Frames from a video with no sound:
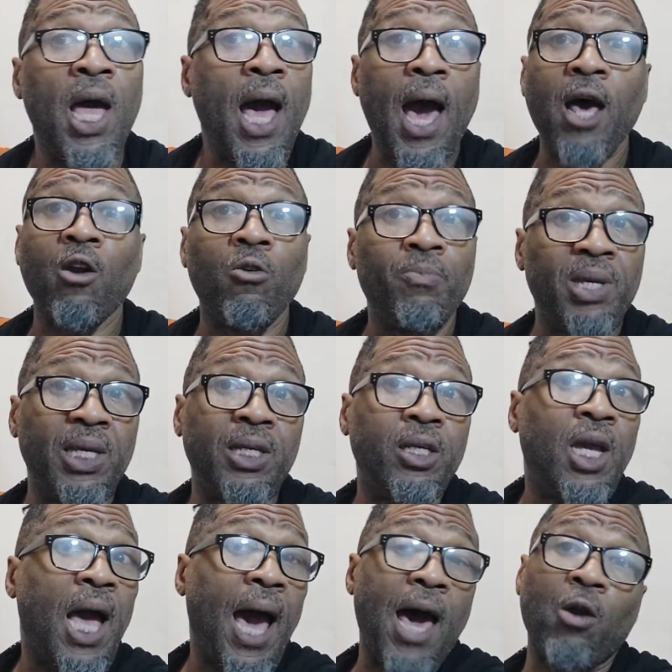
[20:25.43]
I don't
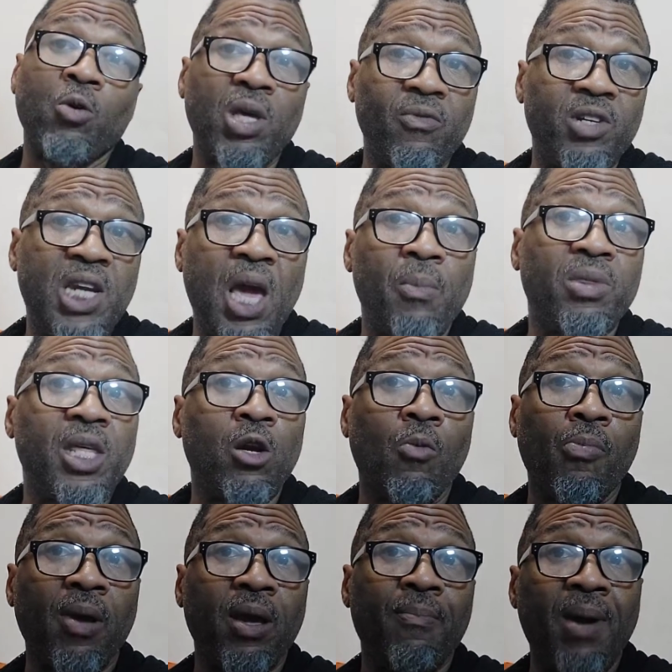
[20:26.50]
mean I don't give a damn if they don't
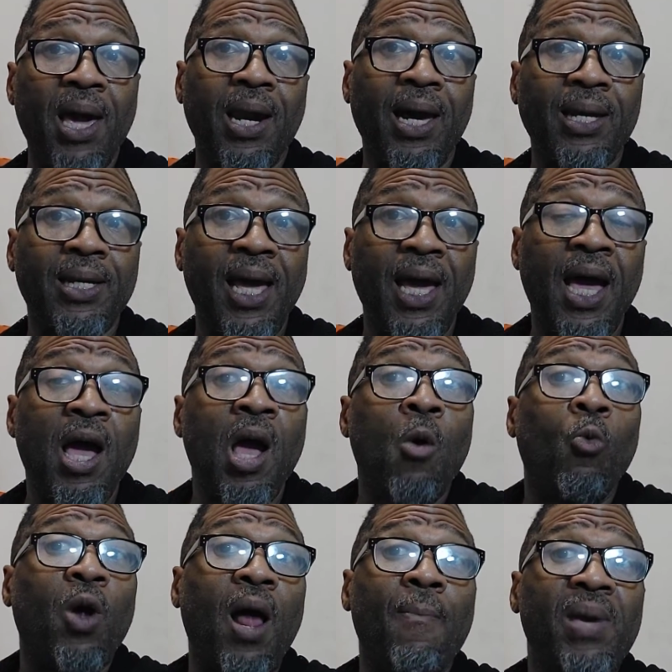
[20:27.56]
bring him back like that.
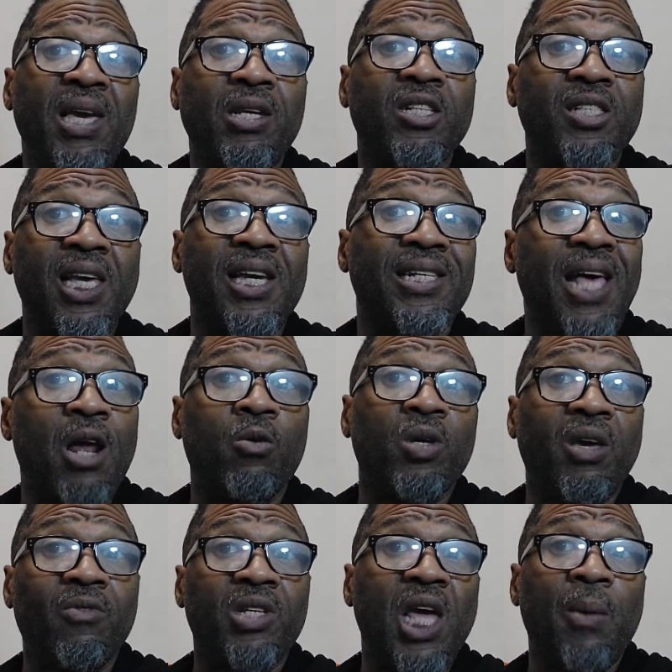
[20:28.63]
What I mean to say is I don't
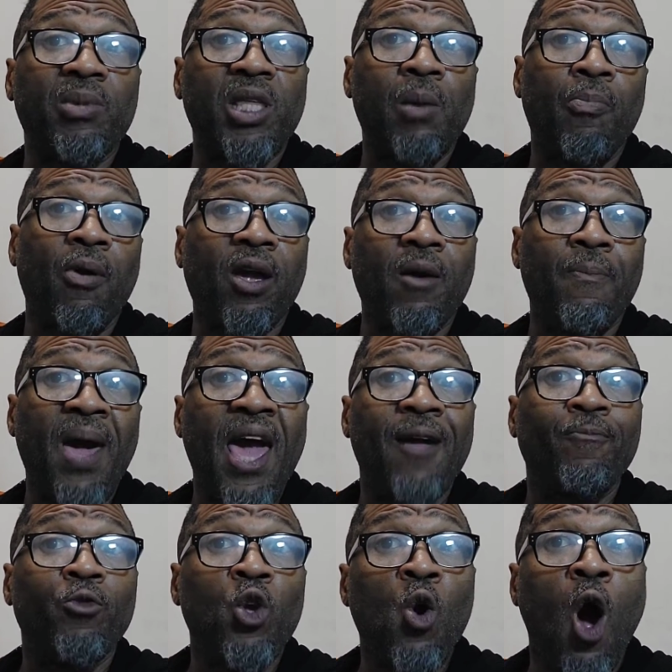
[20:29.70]
give a damn what they bringing back.
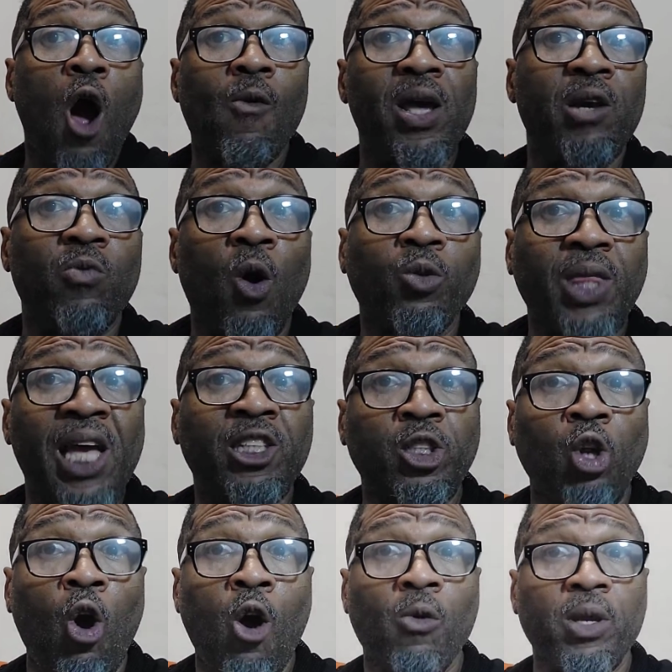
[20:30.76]
You already wrote that
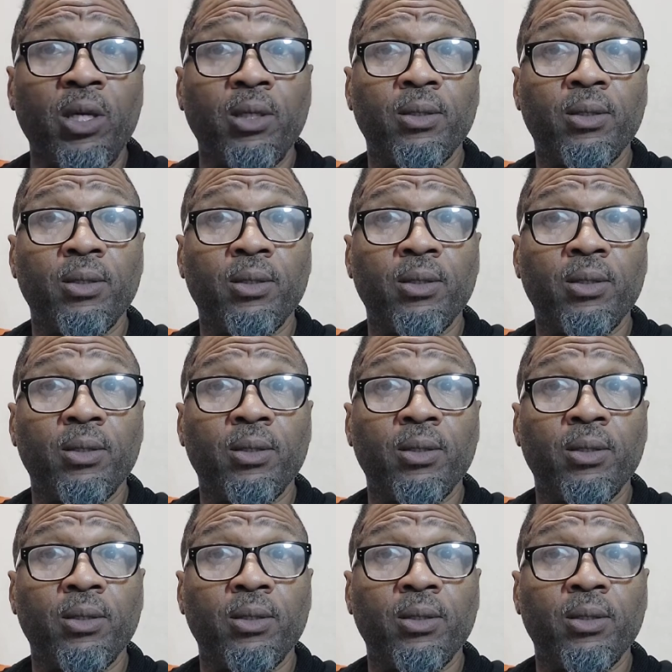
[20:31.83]
story.